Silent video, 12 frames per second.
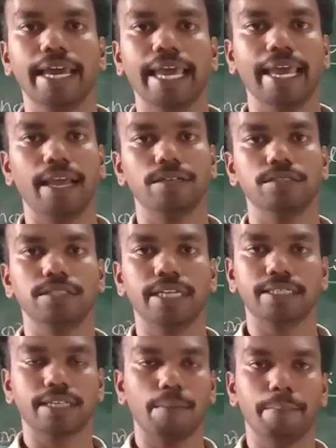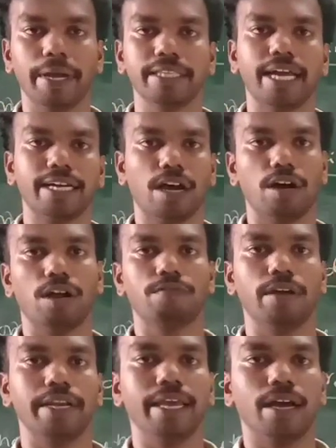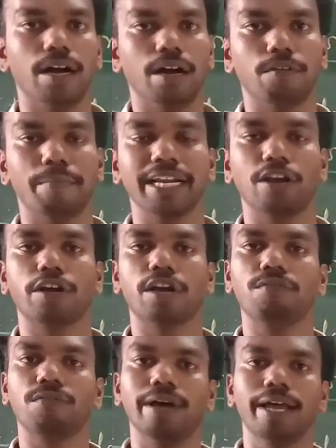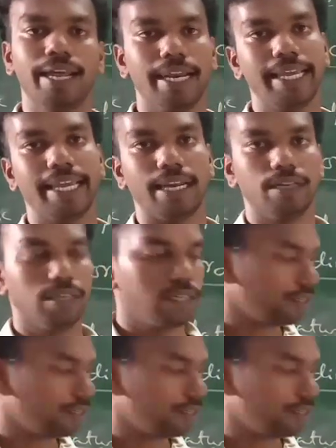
A. Just compare that alphabetical order of ligand.